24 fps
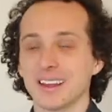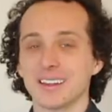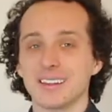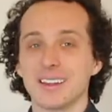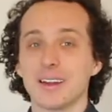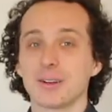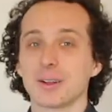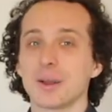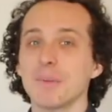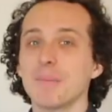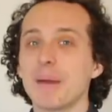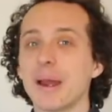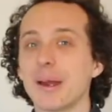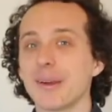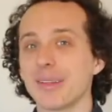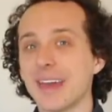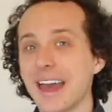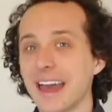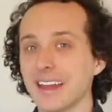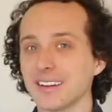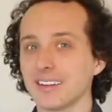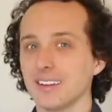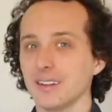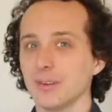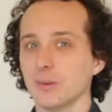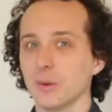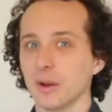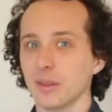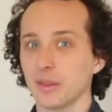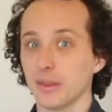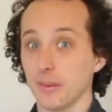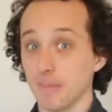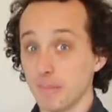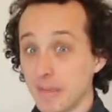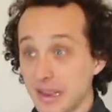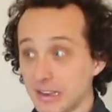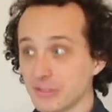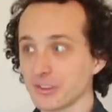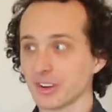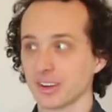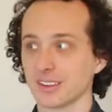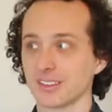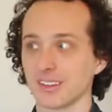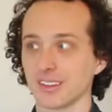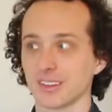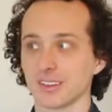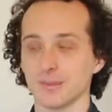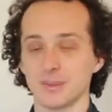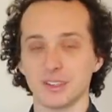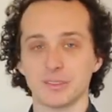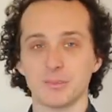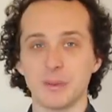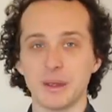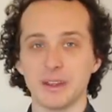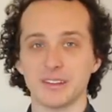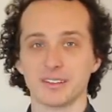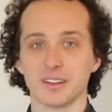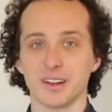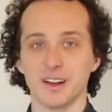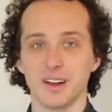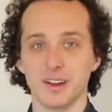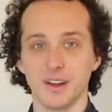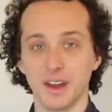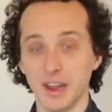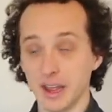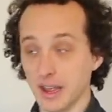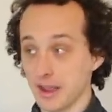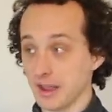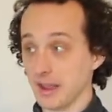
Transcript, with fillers: Now compare that to what the metric system is based on.